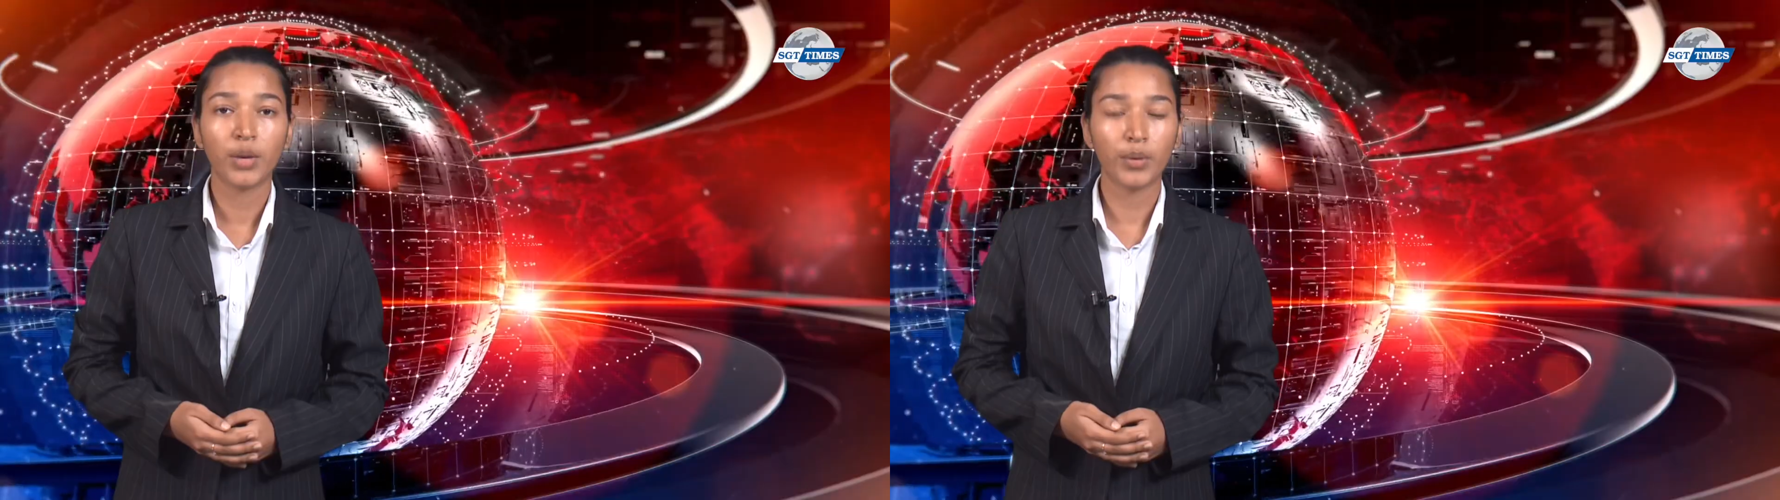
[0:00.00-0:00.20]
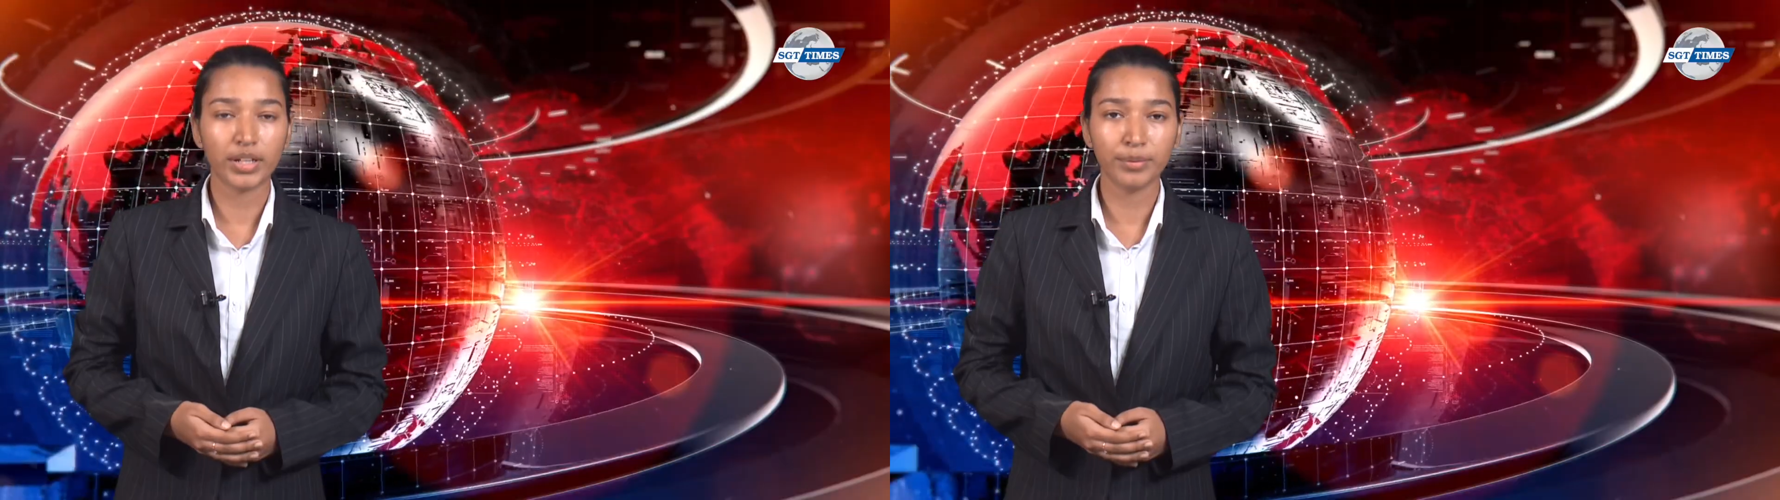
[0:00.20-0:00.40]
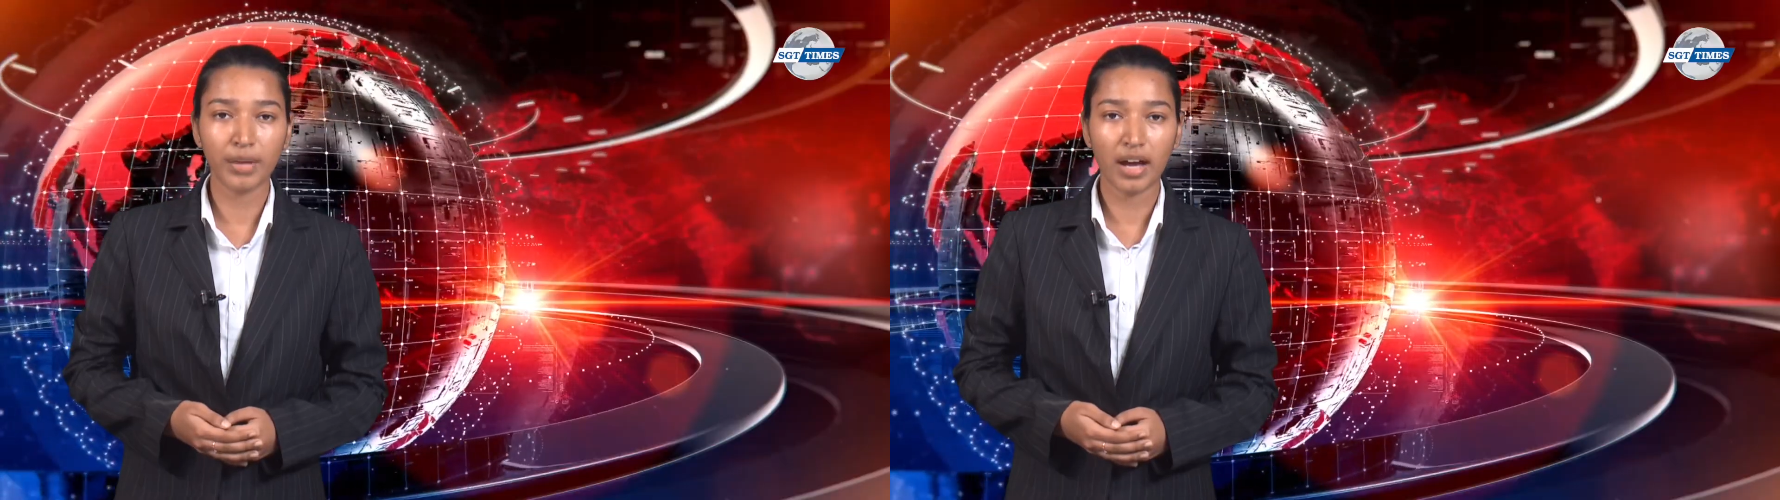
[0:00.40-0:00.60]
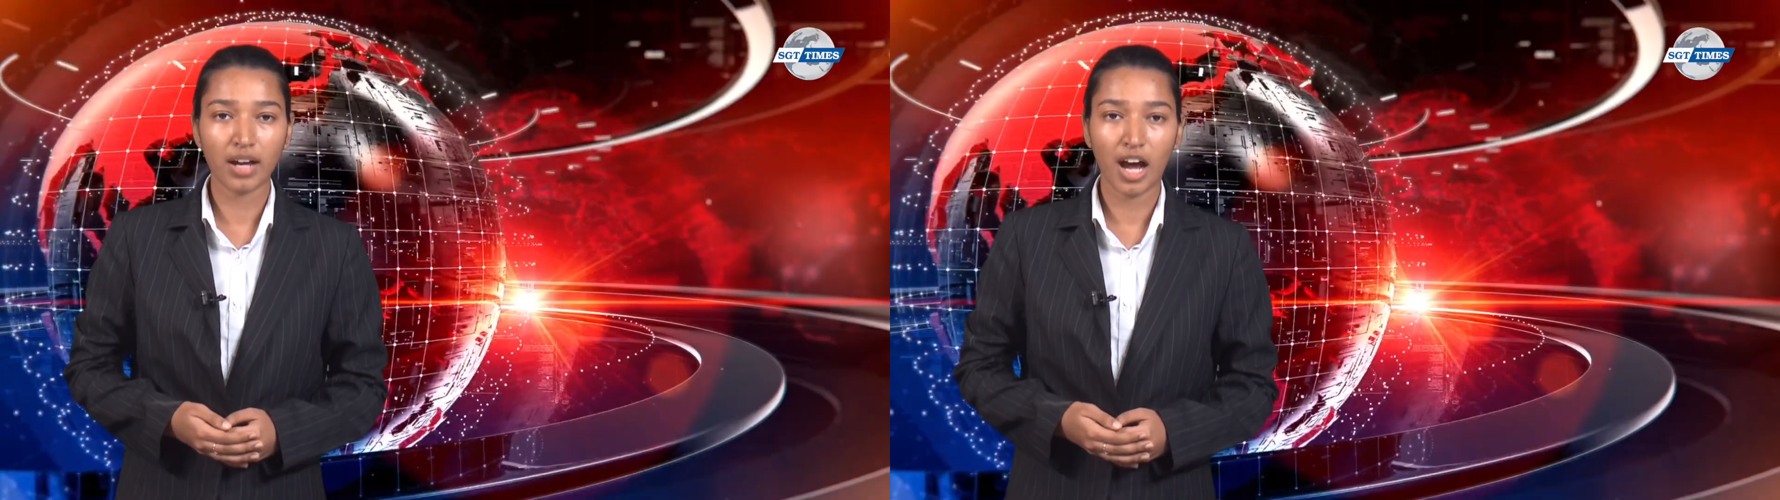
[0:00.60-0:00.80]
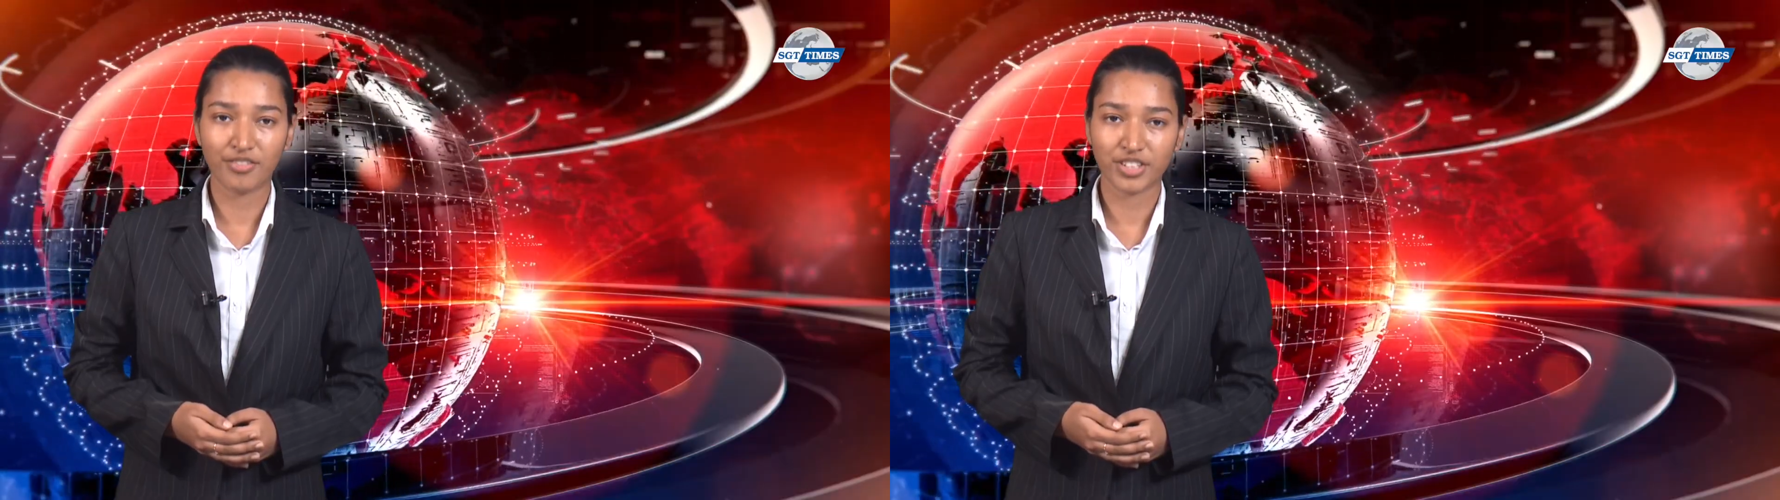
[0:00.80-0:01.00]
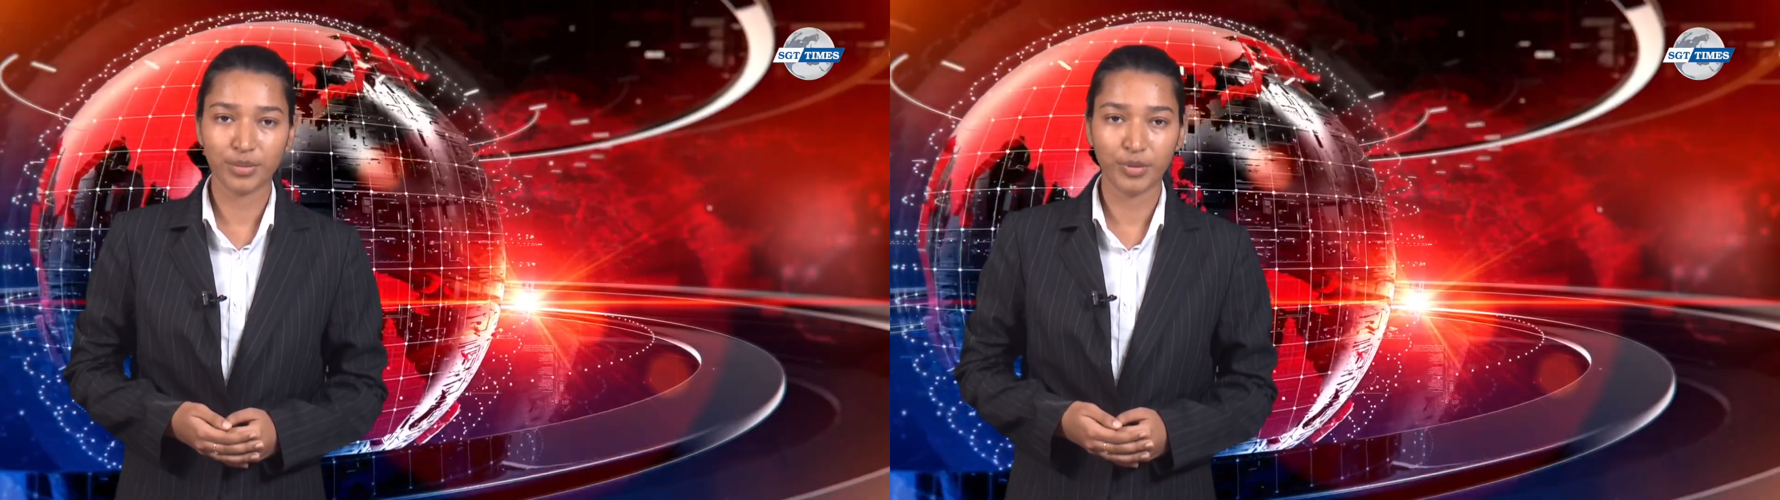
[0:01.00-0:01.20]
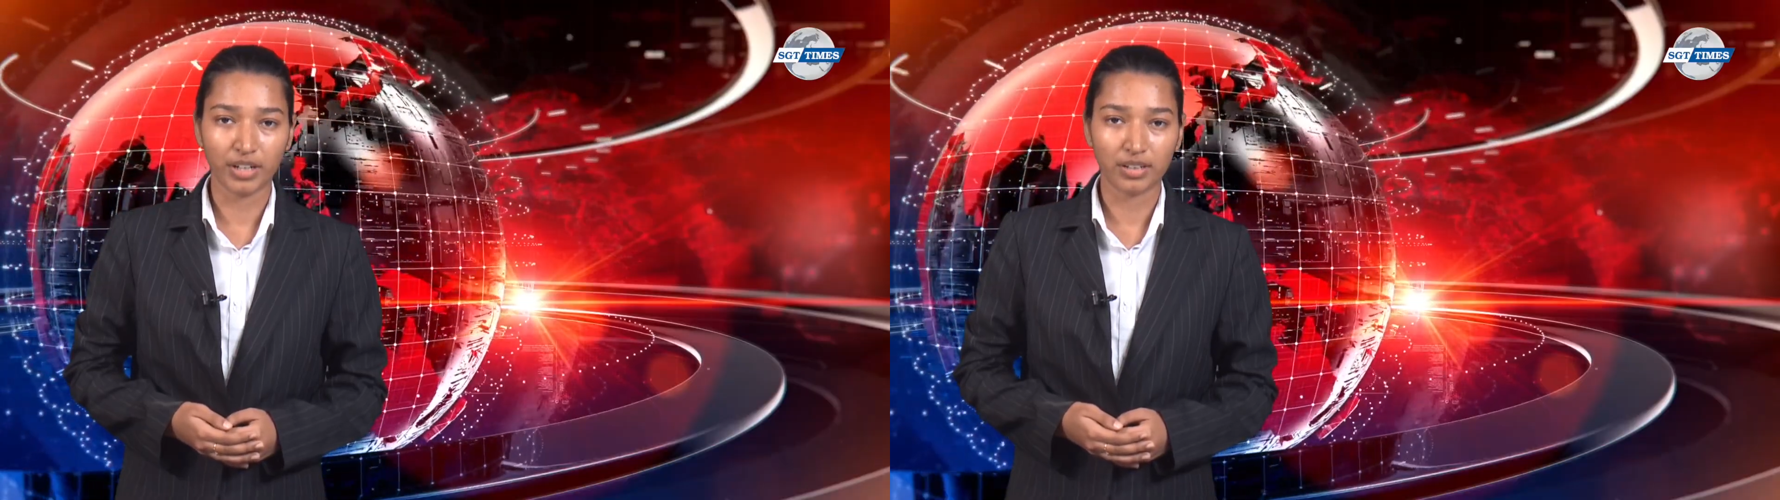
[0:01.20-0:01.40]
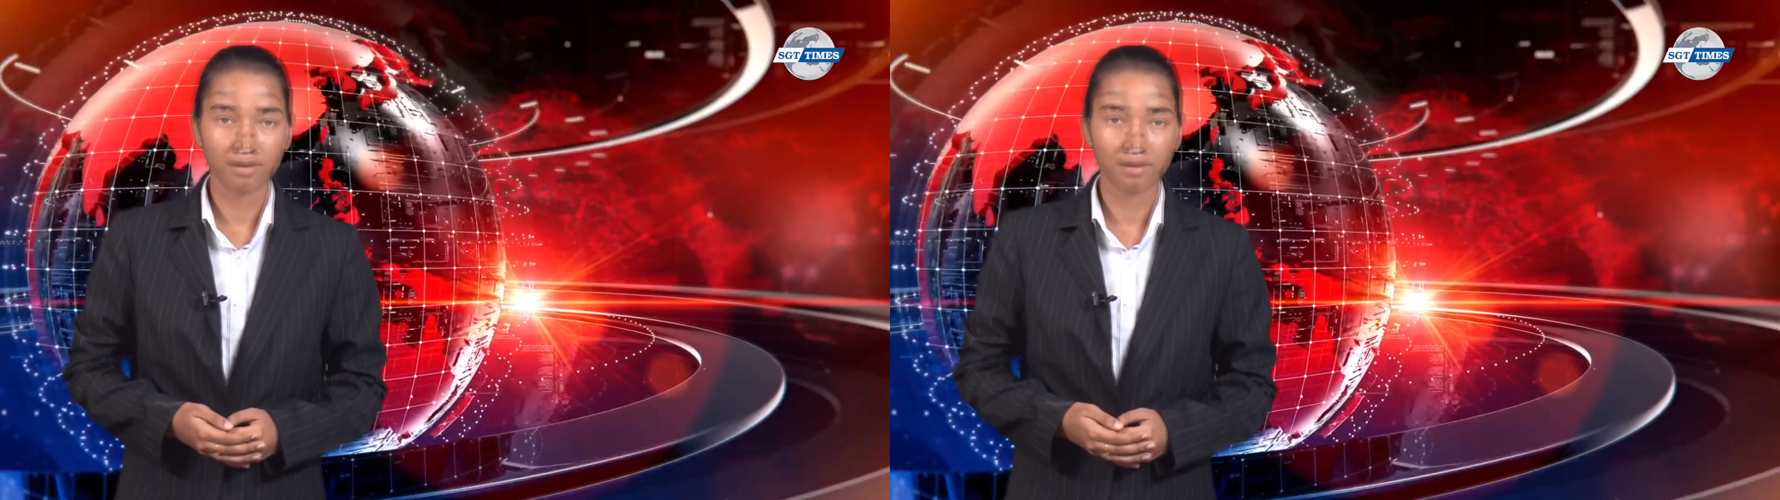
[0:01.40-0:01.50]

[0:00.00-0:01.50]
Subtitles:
Welcome back after the break.